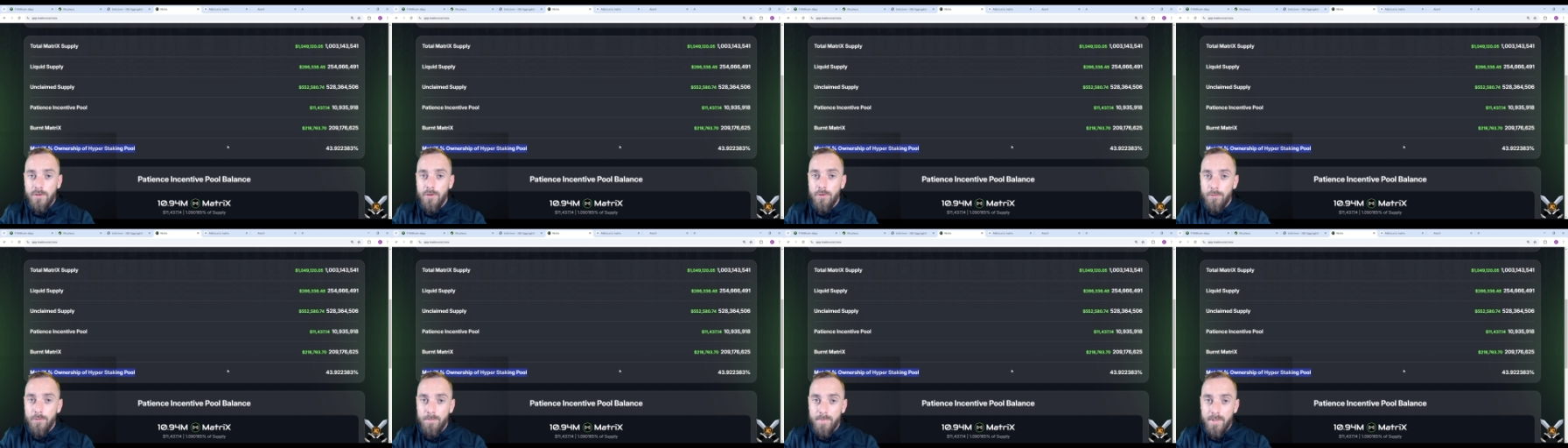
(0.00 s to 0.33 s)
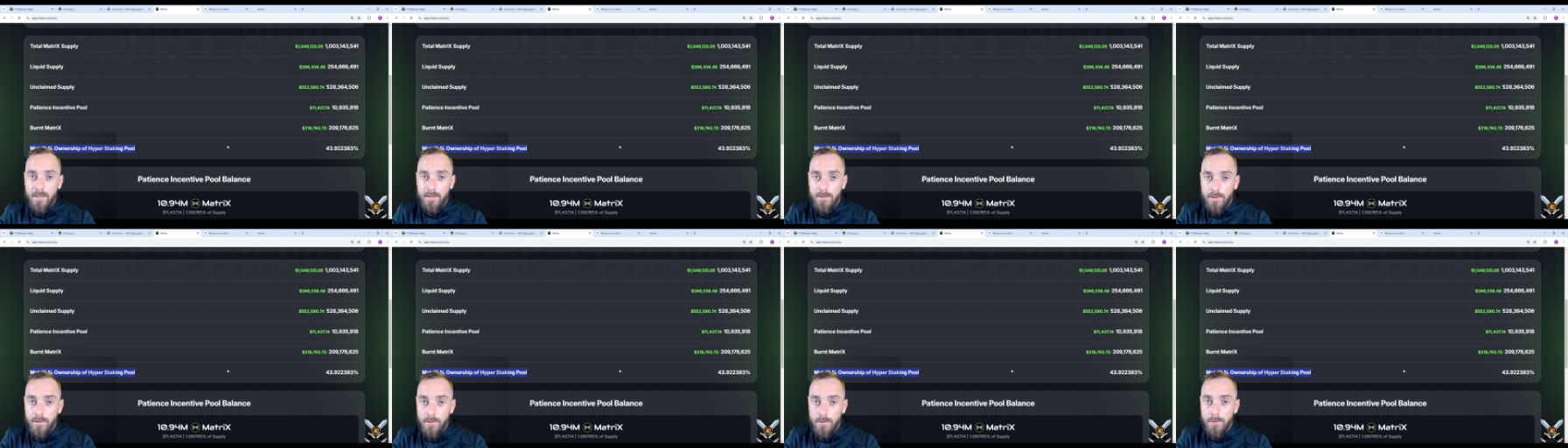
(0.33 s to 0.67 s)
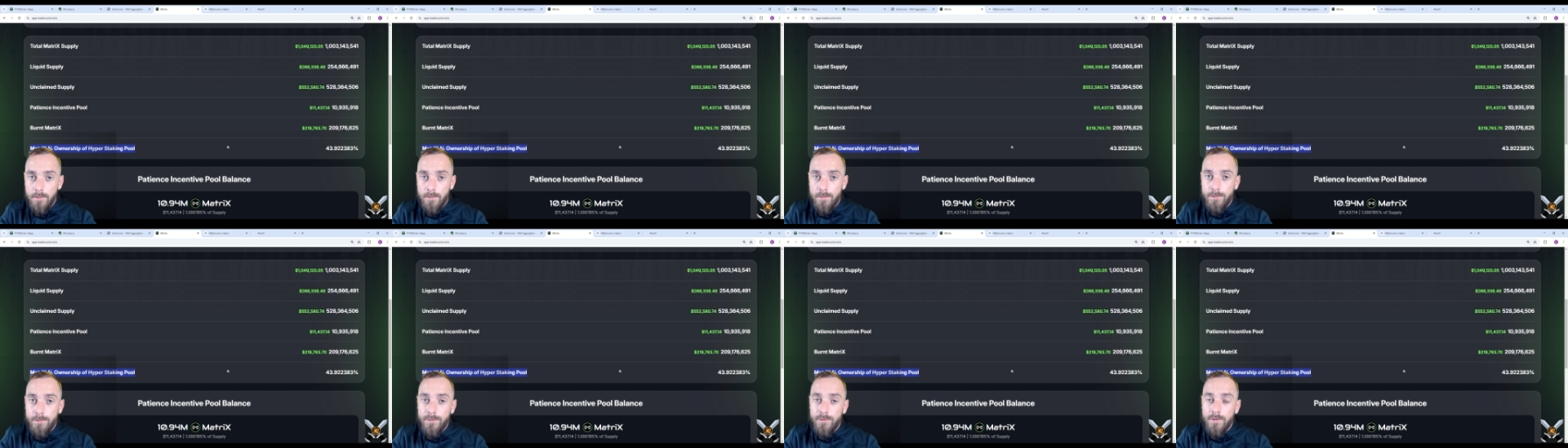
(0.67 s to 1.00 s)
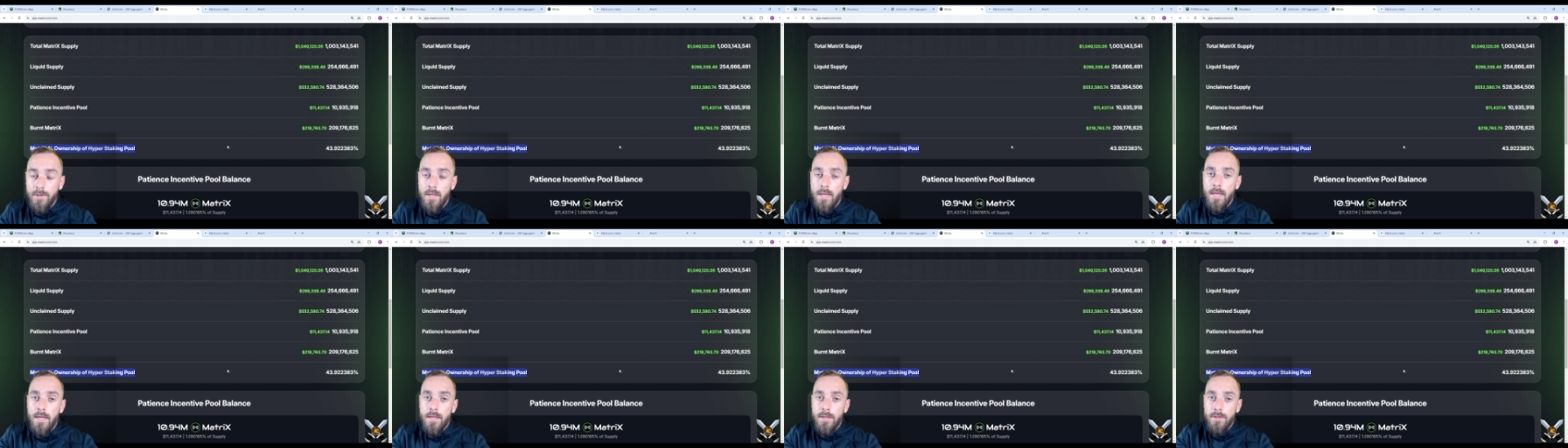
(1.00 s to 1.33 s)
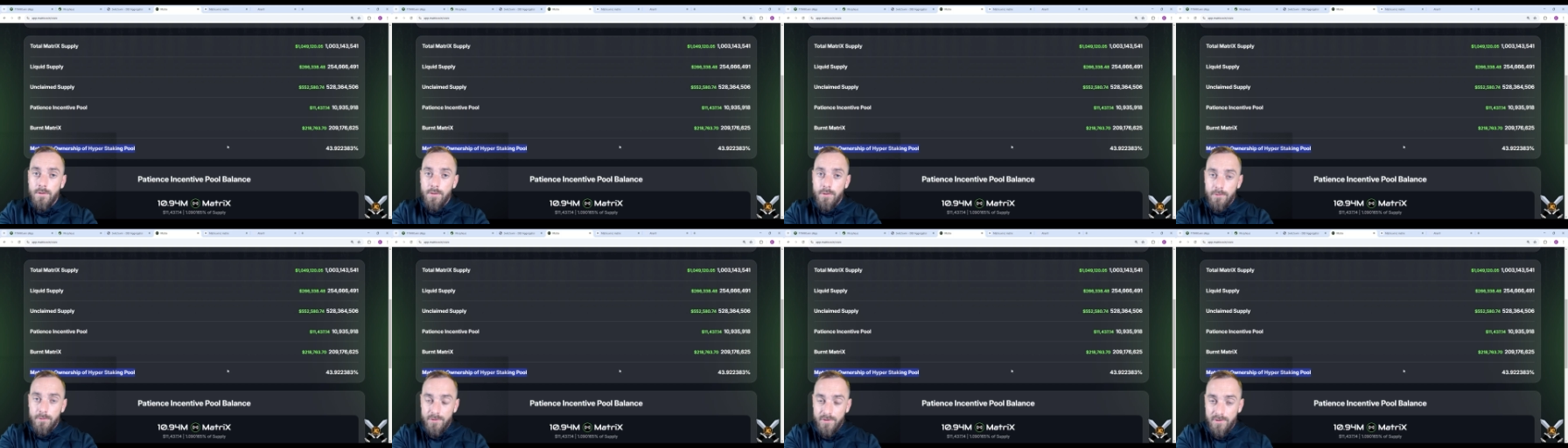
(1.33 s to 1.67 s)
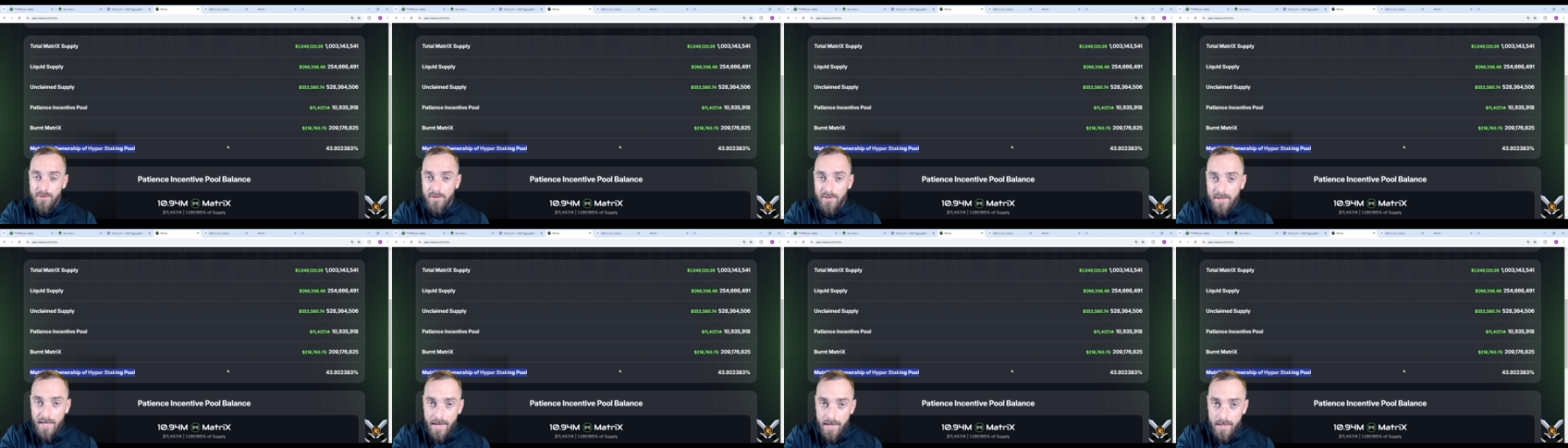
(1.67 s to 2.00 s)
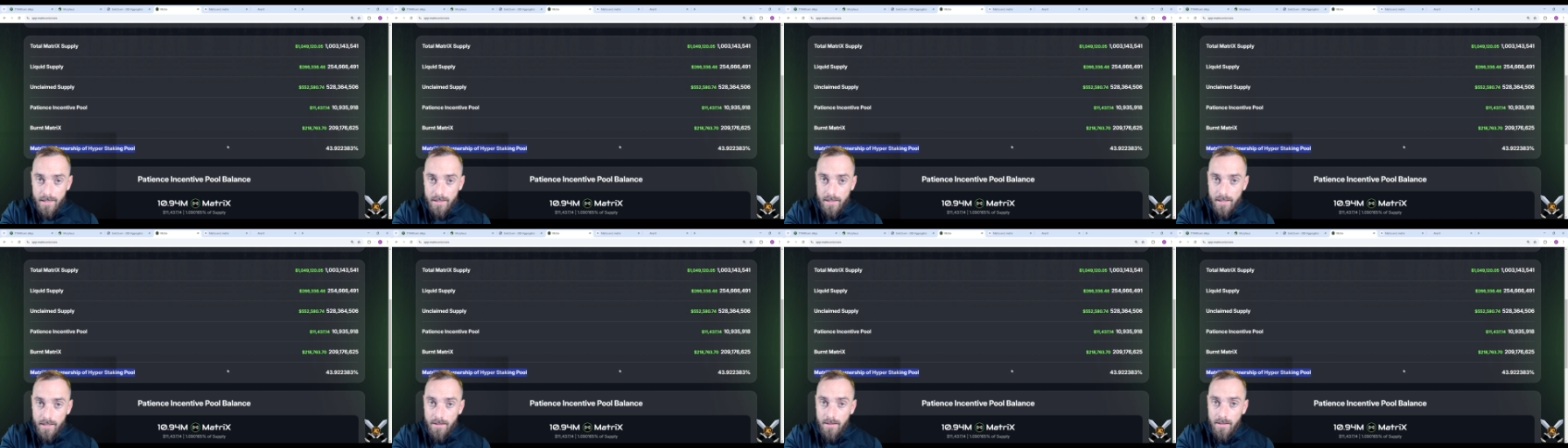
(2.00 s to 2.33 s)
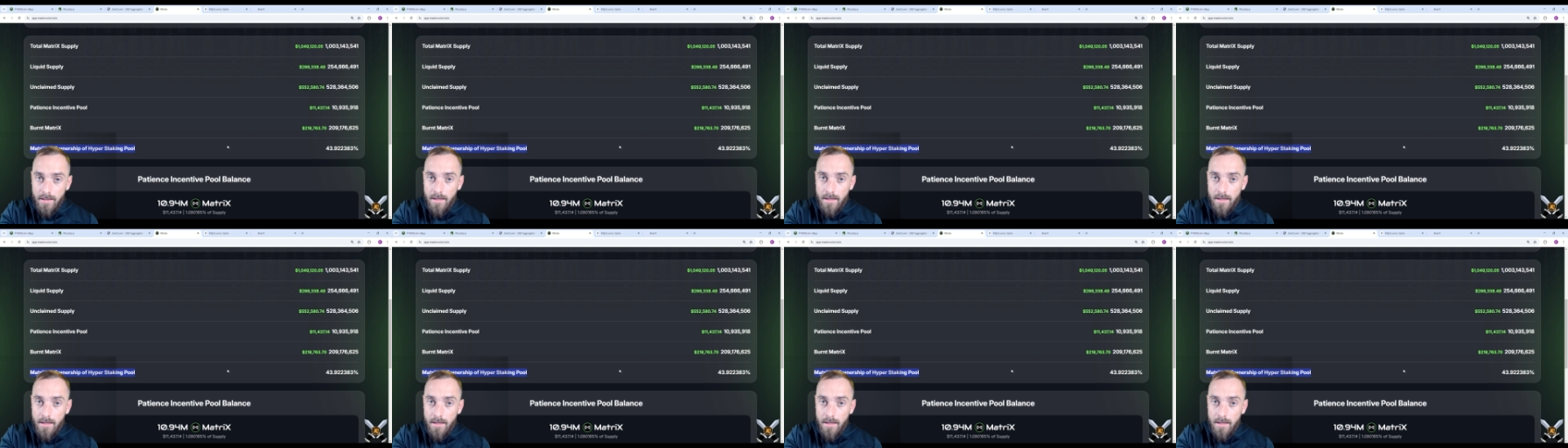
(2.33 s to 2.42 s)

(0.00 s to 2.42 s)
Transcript: to be used to stake